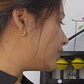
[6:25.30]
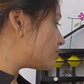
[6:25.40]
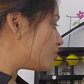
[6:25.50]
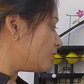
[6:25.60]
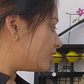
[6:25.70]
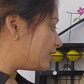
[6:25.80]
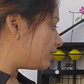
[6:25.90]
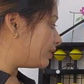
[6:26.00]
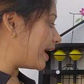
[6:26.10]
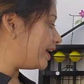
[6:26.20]
So
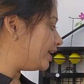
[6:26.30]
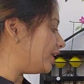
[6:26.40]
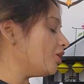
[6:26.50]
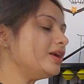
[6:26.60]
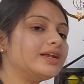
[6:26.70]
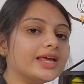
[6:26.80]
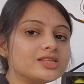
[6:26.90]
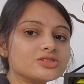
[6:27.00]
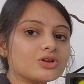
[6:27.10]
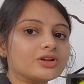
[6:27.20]
90 on
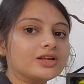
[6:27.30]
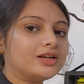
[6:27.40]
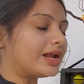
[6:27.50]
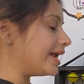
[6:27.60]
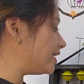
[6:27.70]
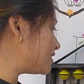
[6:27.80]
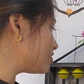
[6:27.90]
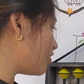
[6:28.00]
10's rod. 90 is